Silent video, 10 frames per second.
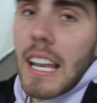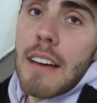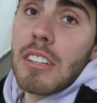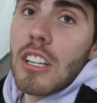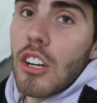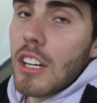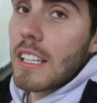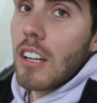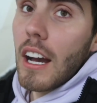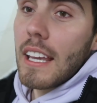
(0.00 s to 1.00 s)
11 o'clock
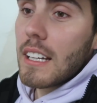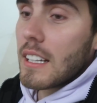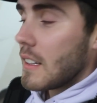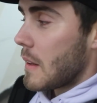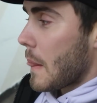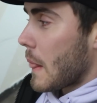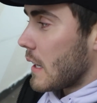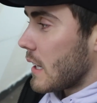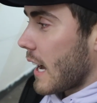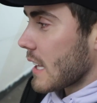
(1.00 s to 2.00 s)
at night
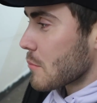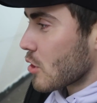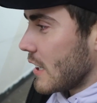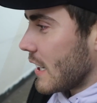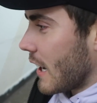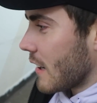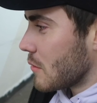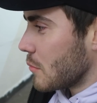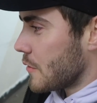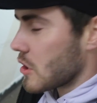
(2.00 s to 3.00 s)
at the marina,
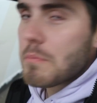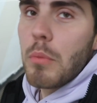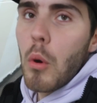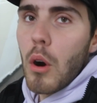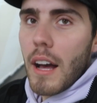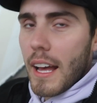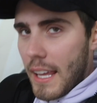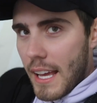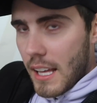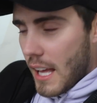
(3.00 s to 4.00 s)
we've just bought
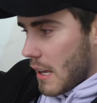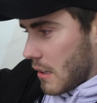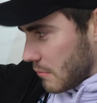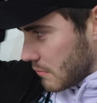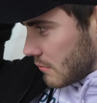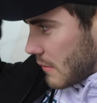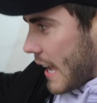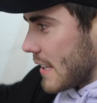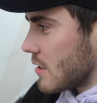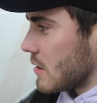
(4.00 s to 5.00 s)
a...
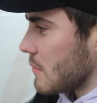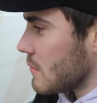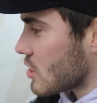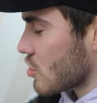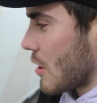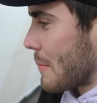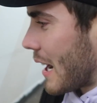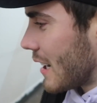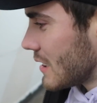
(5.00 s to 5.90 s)
head trimmer.